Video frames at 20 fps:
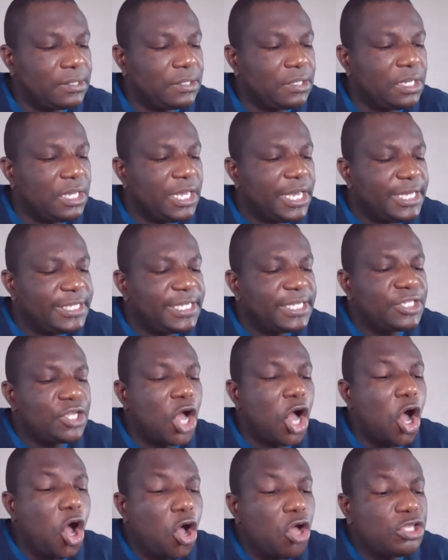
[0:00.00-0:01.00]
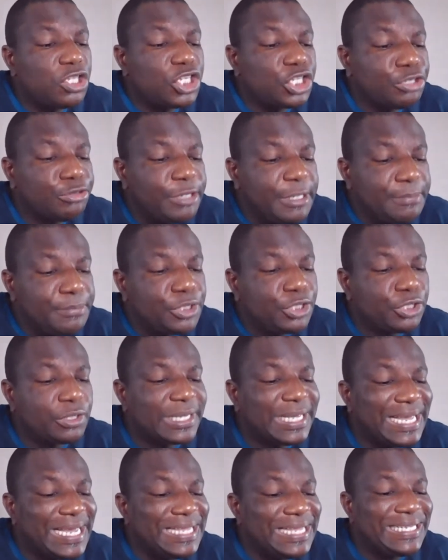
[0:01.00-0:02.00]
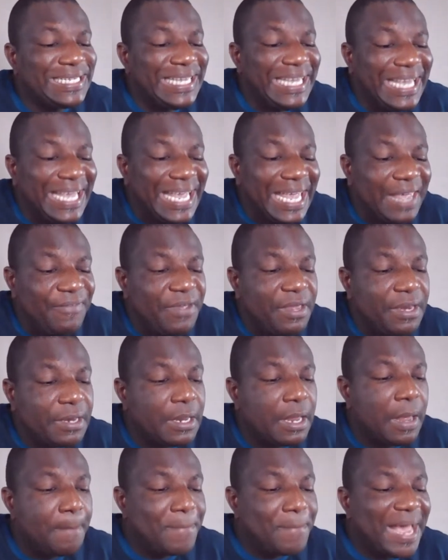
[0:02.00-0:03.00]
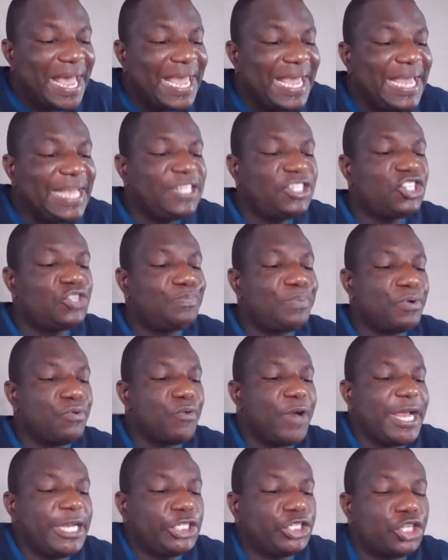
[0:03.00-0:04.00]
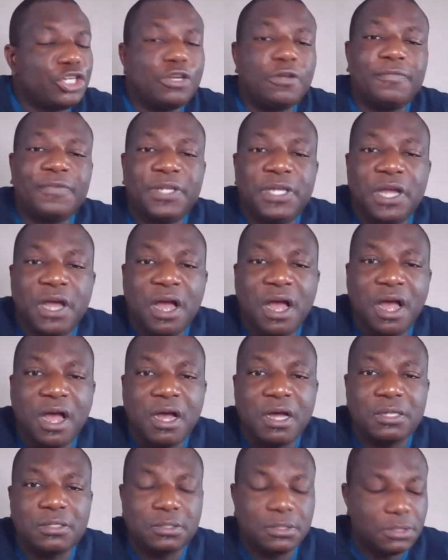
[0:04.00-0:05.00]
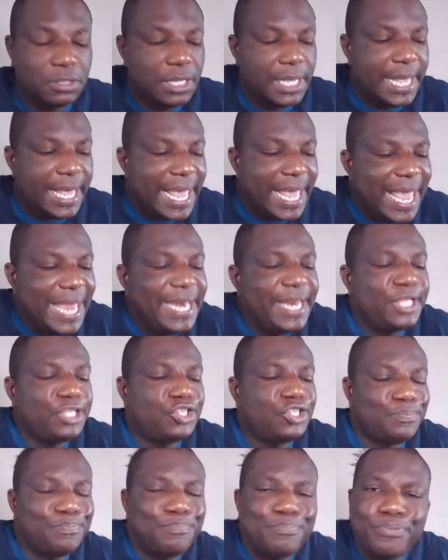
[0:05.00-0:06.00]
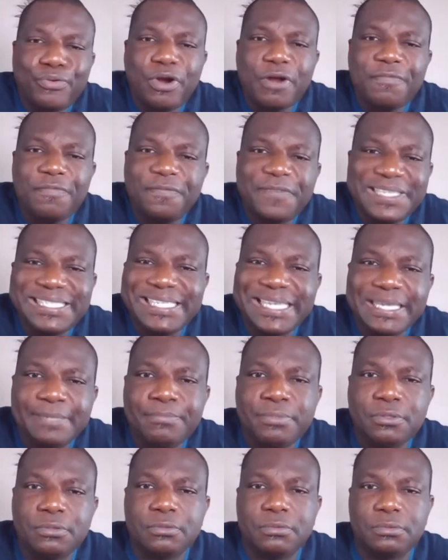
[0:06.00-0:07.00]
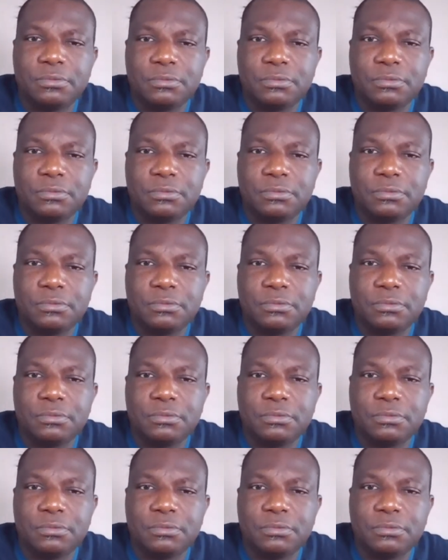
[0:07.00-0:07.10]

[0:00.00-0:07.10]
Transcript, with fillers: It says, All scripture is given by inspiration of God and it's profitable.